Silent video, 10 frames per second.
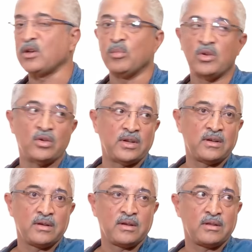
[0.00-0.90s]
Thank you,
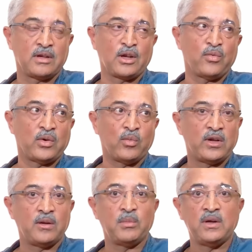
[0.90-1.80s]
Maluran. Thank you for
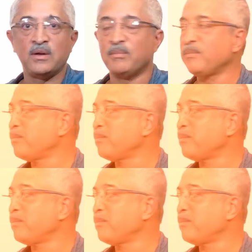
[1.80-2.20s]
inviting me.